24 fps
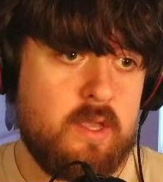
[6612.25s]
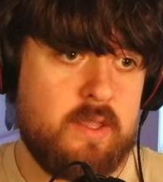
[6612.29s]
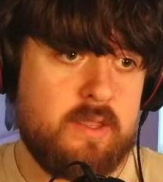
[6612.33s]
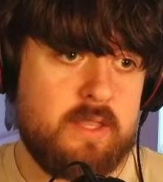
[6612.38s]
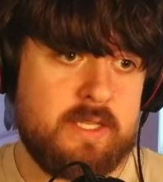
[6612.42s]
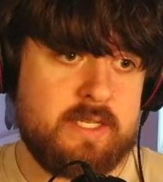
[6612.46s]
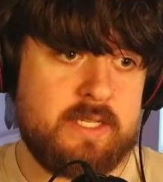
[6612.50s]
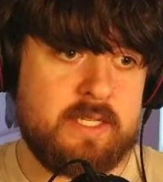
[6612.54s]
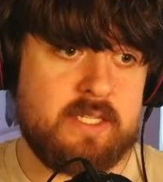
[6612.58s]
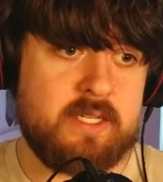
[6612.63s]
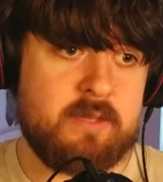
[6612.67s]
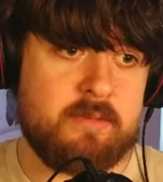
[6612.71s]

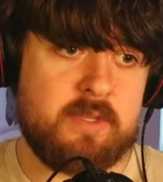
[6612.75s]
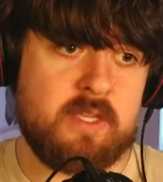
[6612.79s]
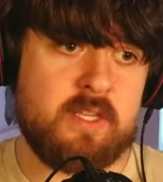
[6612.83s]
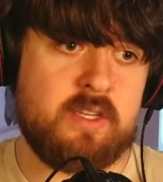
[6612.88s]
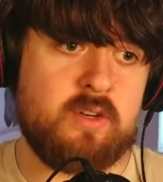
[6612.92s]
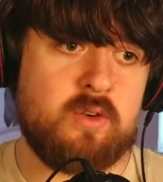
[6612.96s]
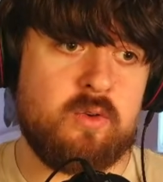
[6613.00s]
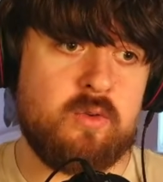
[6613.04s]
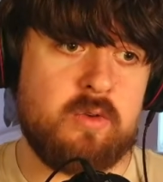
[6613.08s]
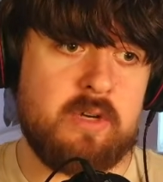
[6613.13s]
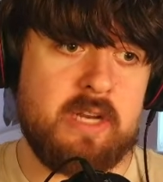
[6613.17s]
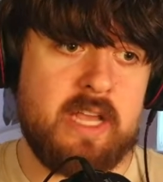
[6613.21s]
This is something
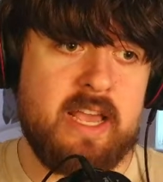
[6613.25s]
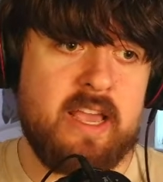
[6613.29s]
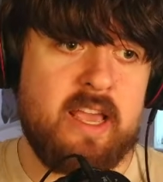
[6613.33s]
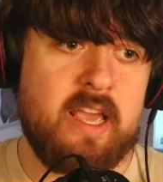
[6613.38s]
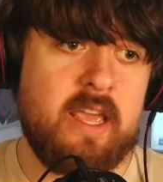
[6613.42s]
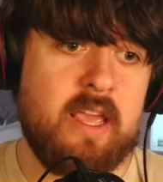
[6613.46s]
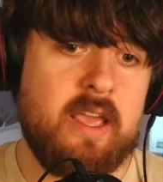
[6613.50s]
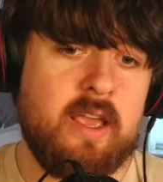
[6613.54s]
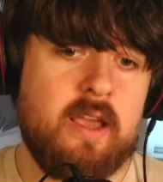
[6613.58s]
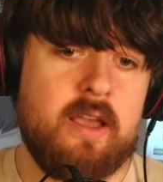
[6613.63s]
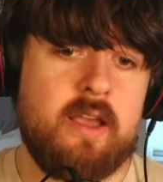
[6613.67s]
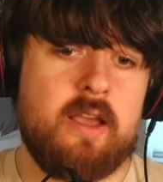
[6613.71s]
called
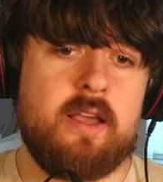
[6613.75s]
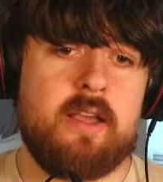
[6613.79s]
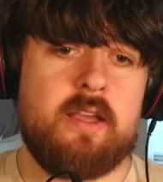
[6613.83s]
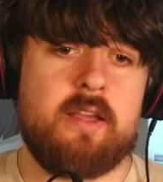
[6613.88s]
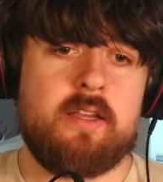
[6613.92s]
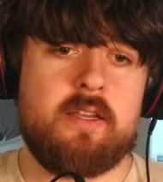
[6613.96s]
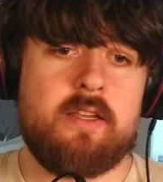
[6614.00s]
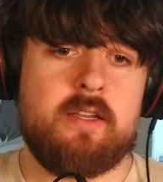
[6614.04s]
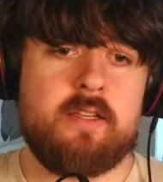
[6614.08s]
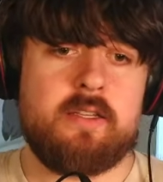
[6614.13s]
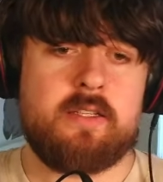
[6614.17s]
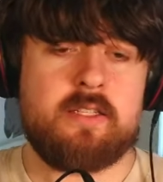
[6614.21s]
a
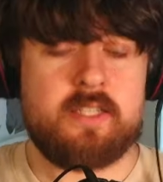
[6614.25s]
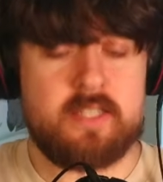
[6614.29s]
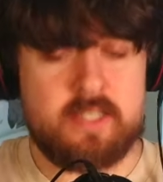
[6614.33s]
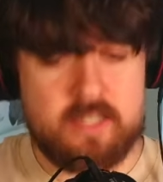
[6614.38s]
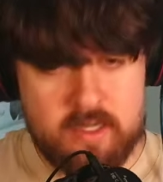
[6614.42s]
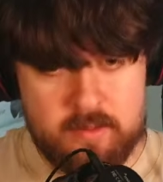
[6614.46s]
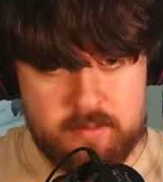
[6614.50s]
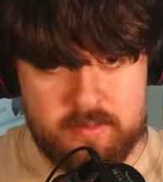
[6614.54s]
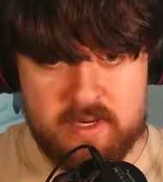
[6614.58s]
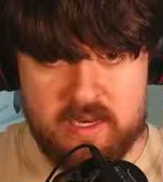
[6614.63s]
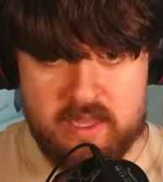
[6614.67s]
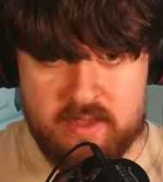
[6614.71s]

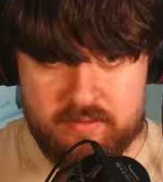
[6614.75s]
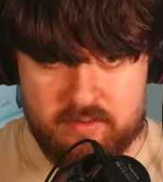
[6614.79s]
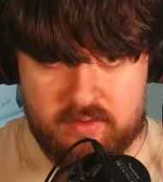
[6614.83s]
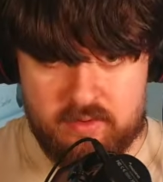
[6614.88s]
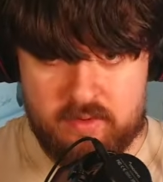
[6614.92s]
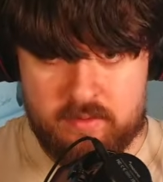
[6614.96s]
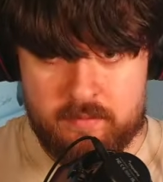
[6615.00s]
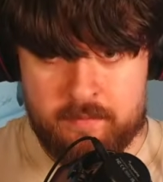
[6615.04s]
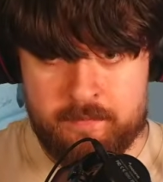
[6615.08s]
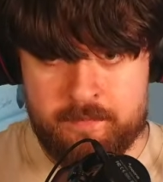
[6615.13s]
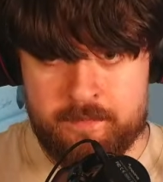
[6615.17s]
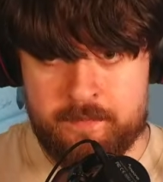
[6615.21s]
sub-level.